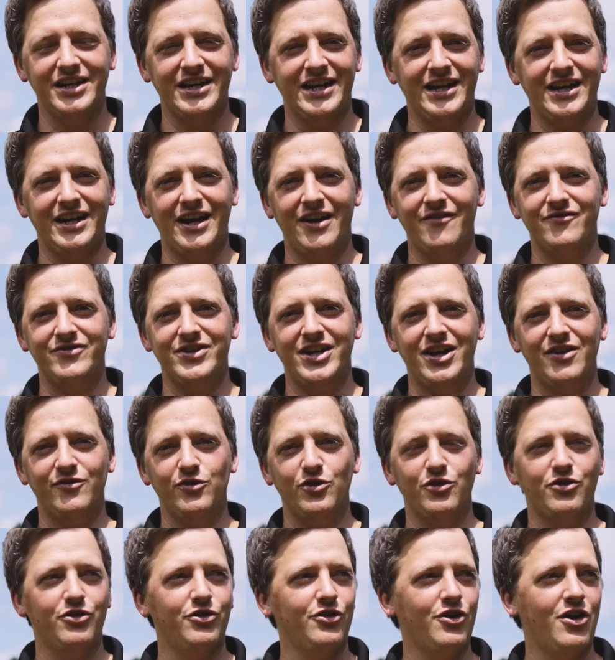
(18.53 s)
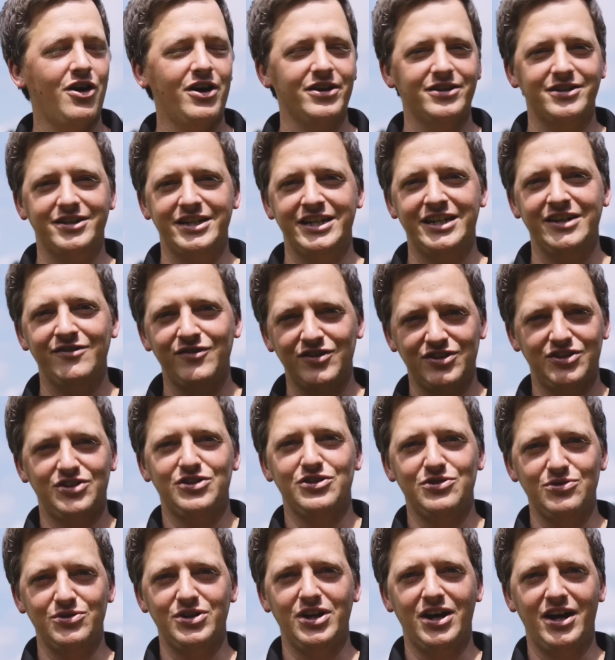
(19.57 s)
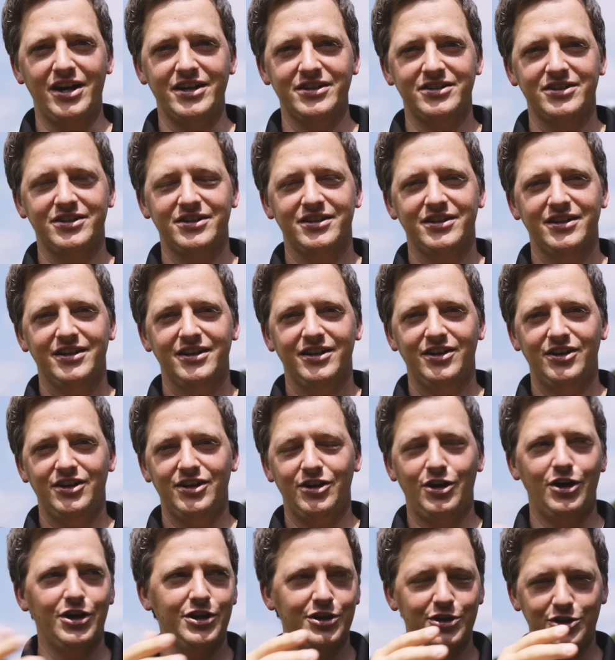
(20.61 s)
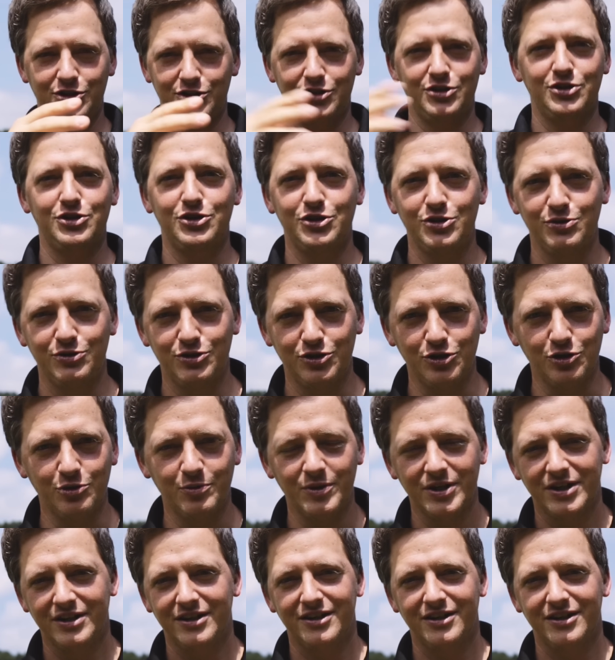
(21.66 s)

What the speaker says: and I've never thought to give it to you guys on YouTube.